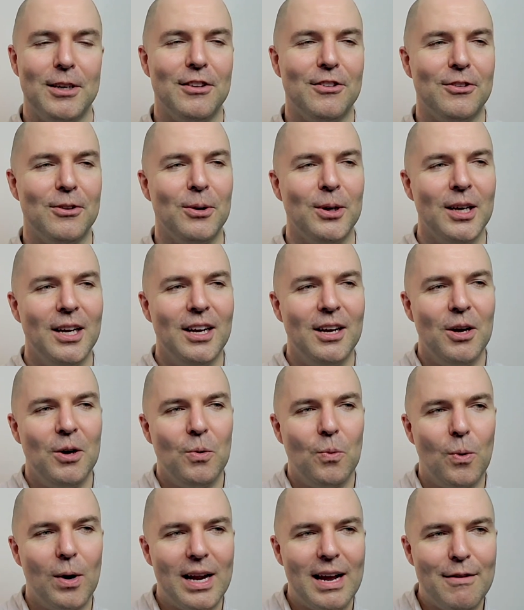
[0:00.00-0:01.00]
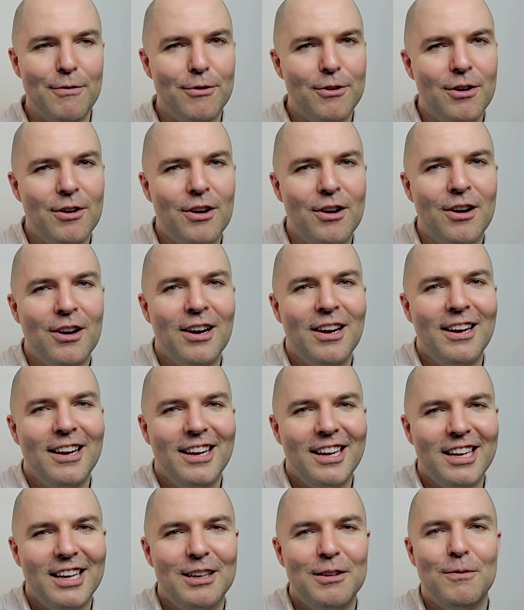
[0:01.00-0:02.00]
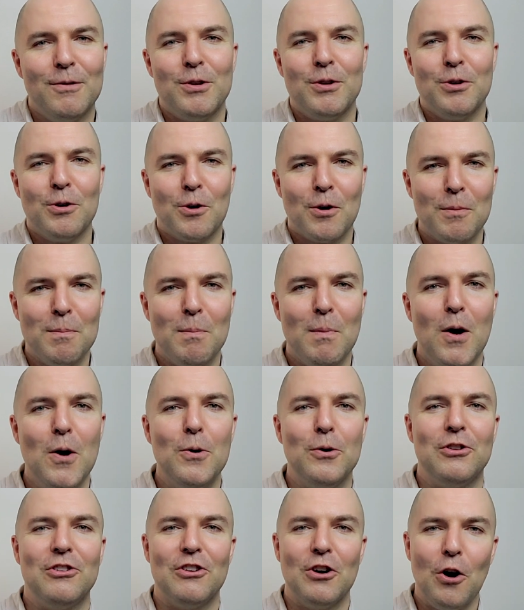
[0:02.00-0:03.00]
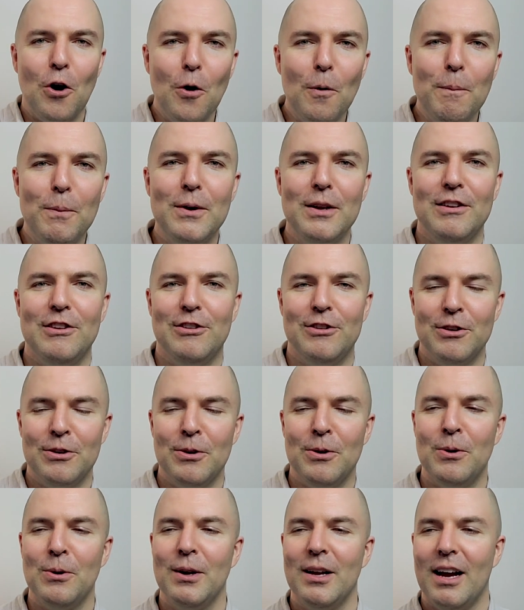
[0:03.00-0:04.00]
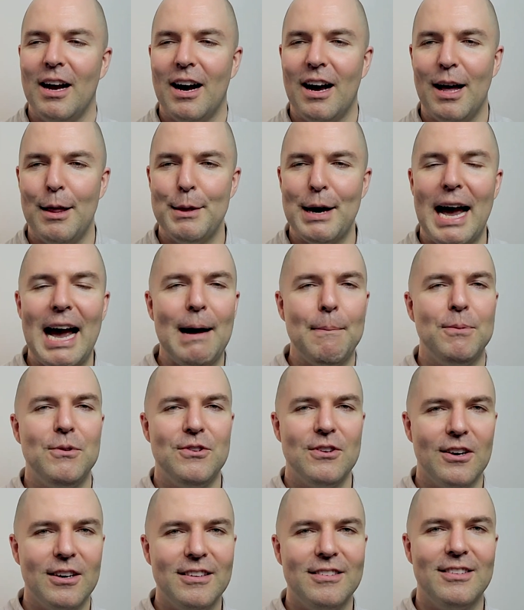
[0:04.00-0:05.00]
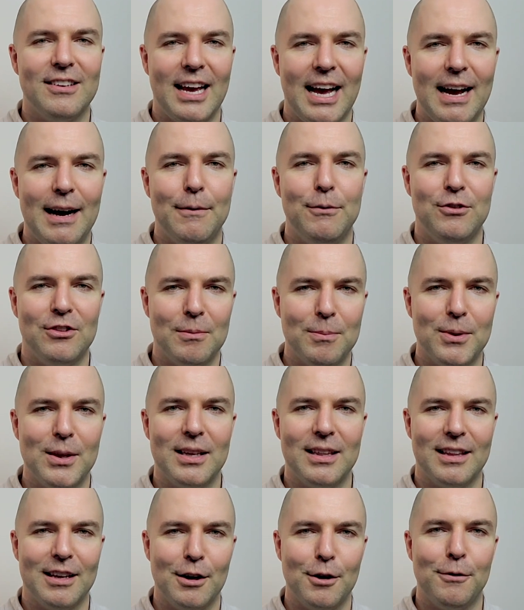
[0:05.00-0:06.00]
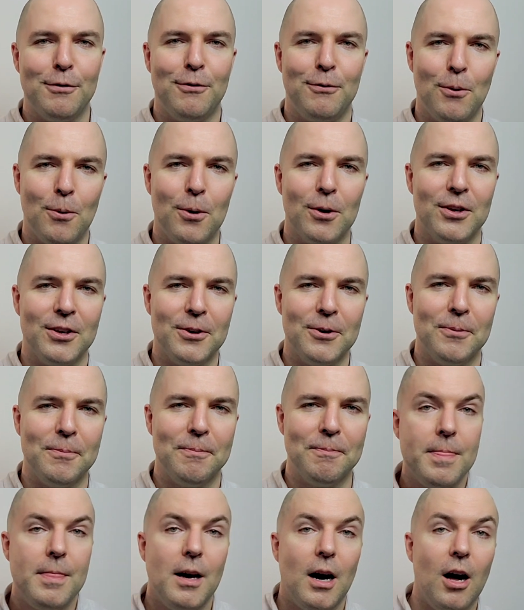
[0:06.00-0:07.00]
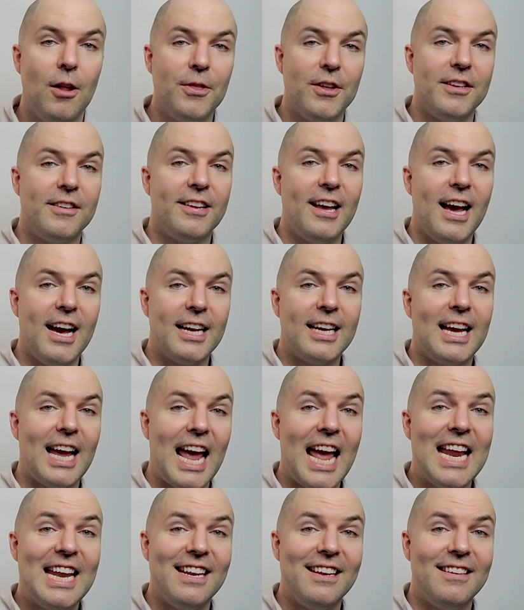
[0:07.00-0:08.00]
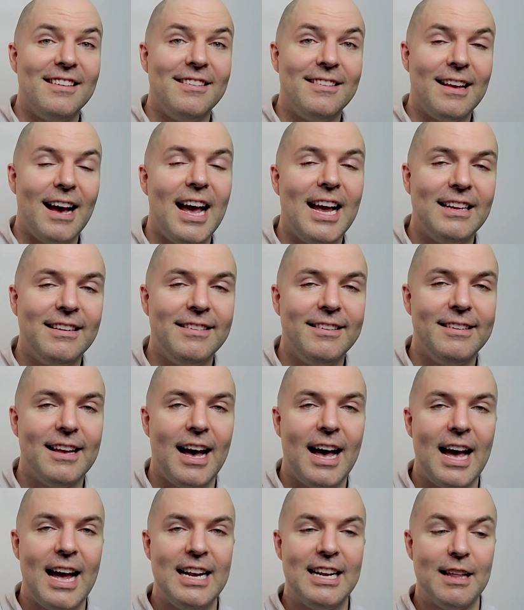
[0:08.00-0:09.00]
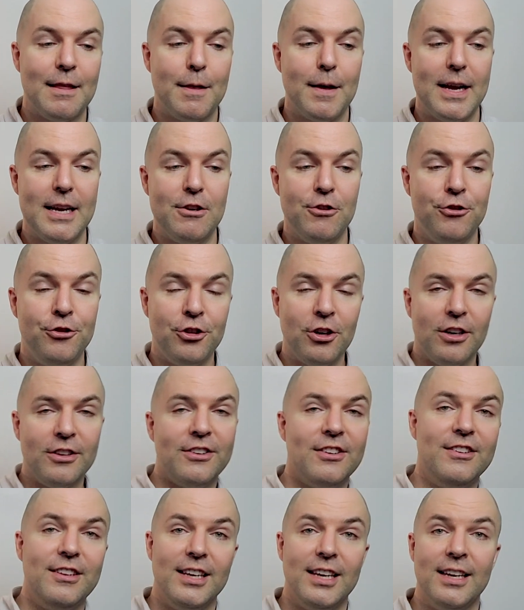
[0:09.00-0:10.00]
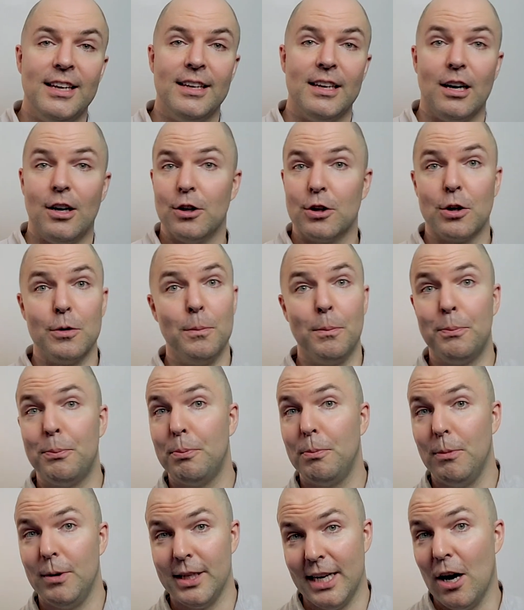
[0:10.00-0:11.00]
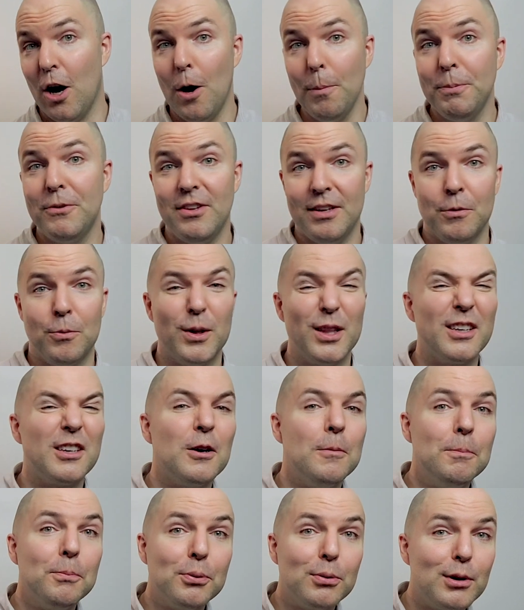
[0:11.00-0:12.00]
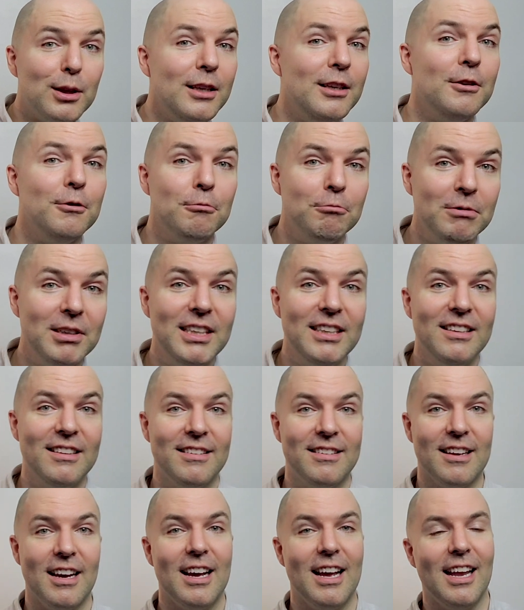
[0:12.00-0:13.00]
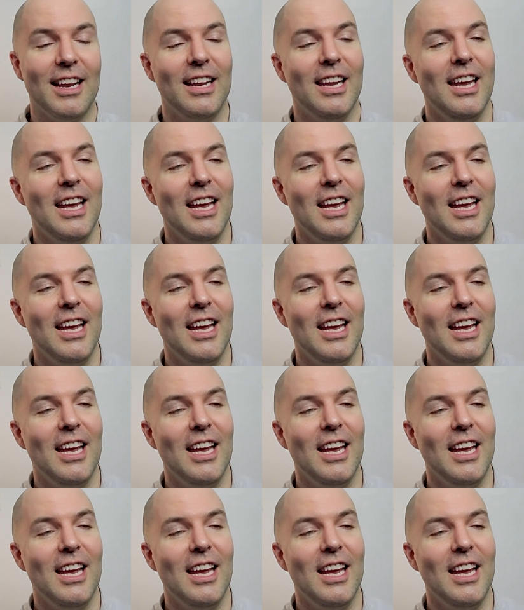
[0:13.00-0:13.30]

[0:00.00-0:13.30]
So whatever kind of you're most open to, the app does have something there for you. On the tech and design side, they just did an update with a complete redesign.